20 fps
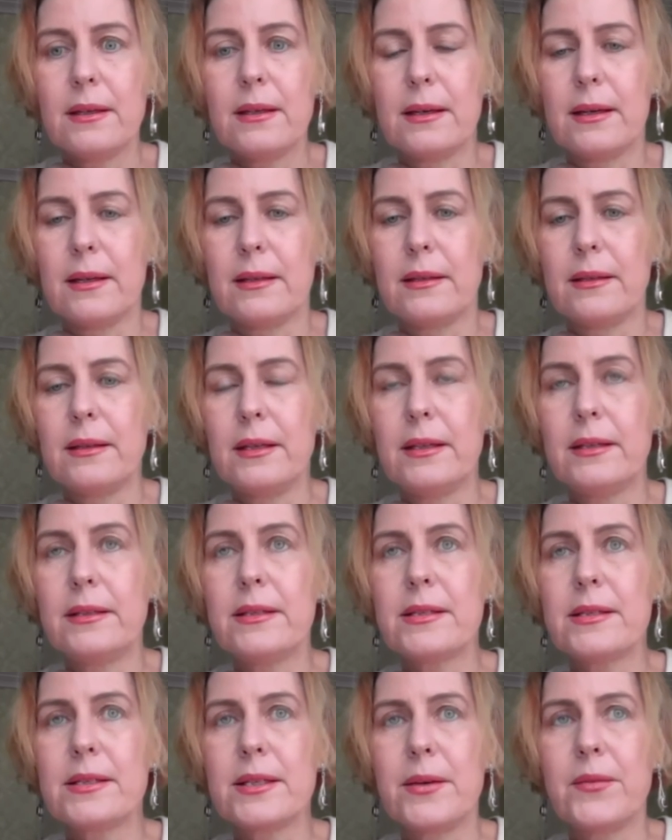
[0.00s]
and
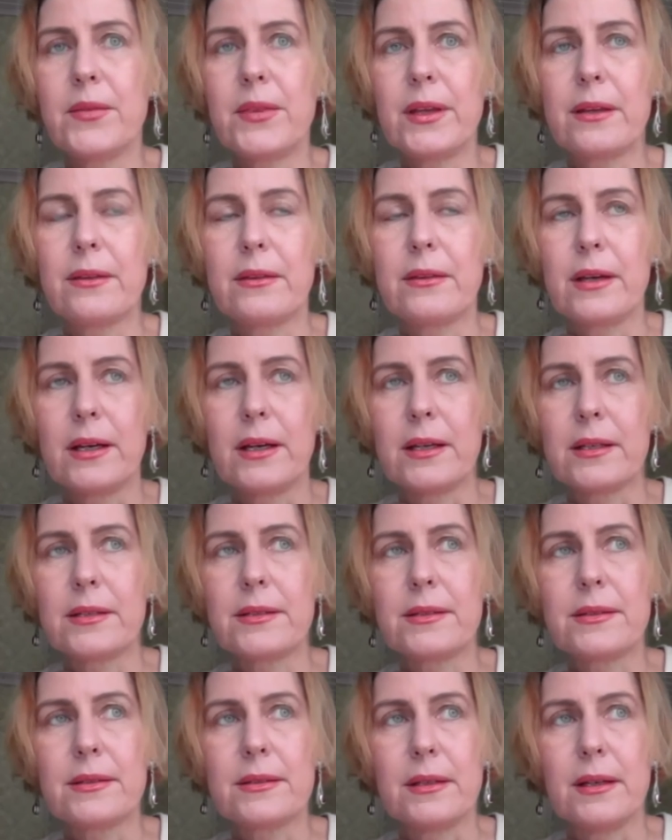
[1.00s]
it is something
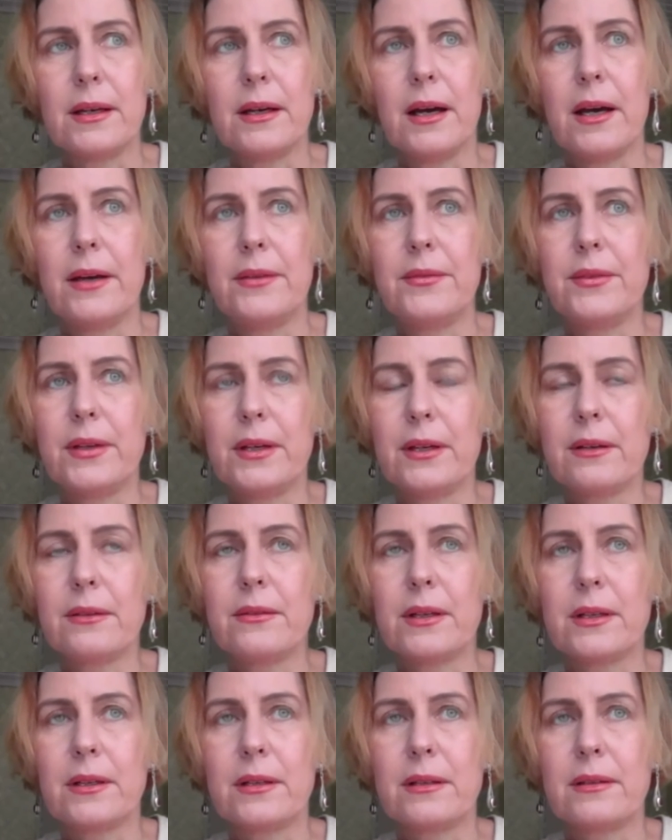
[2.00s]
that I
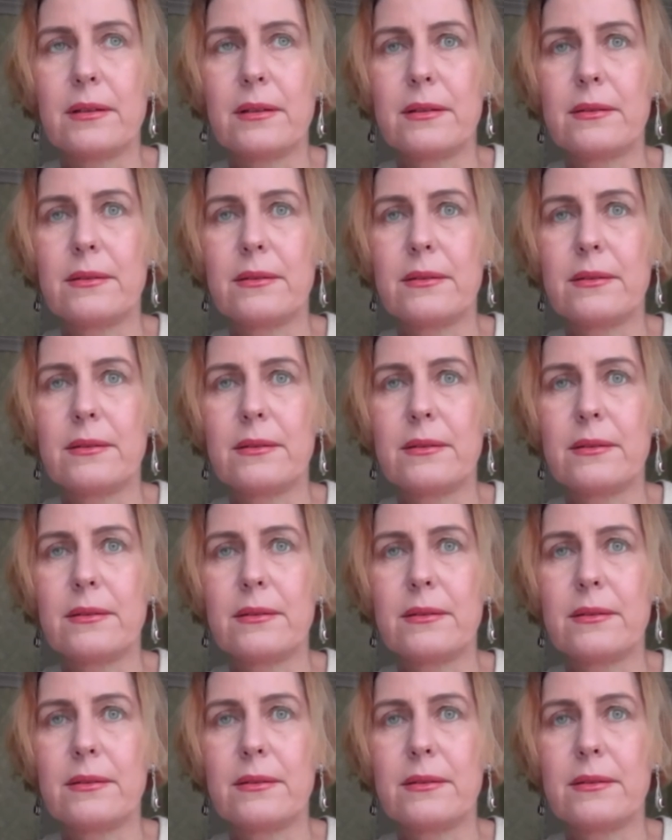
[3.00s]
think that